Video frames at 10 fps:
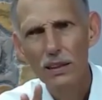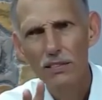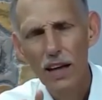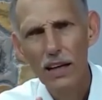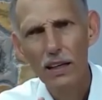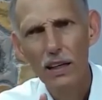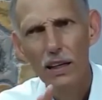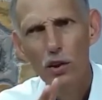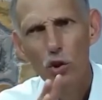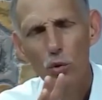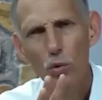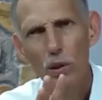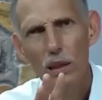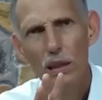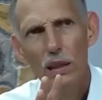decided
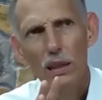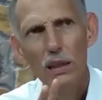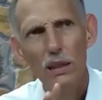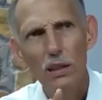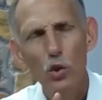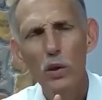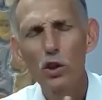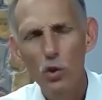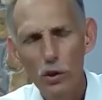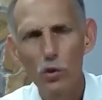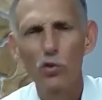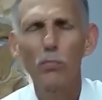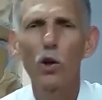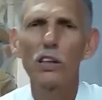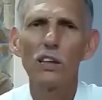to ignore those
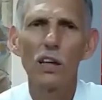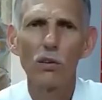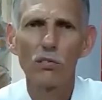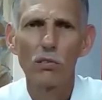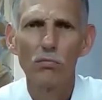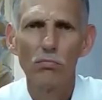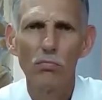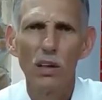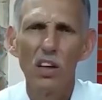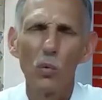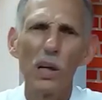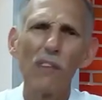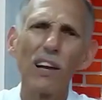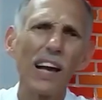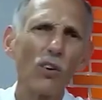small details. We
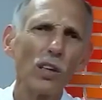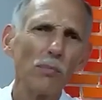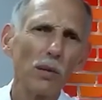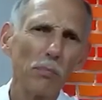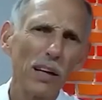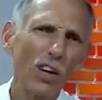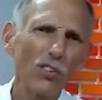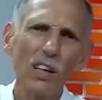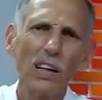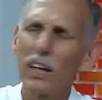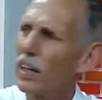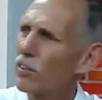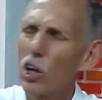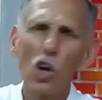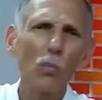have allowed them to, because
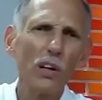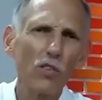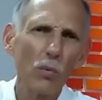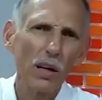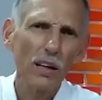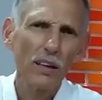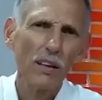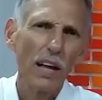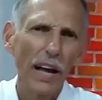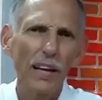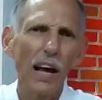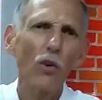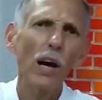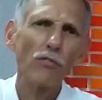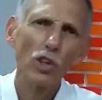it's a long ways away, and I
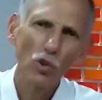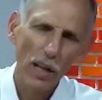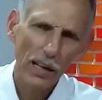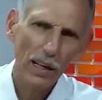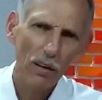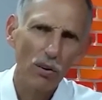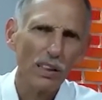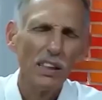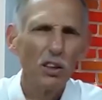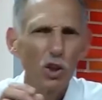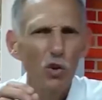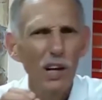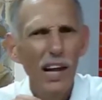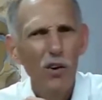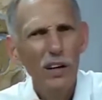don't have to do that now. Don't
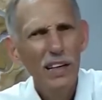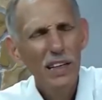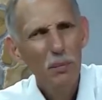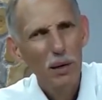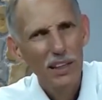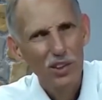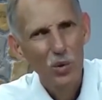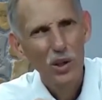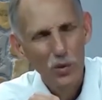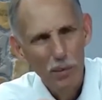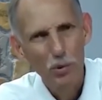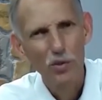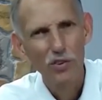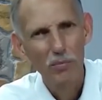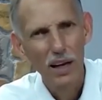allow anybody to interrupt
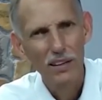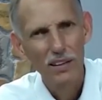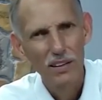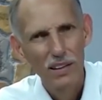you from that.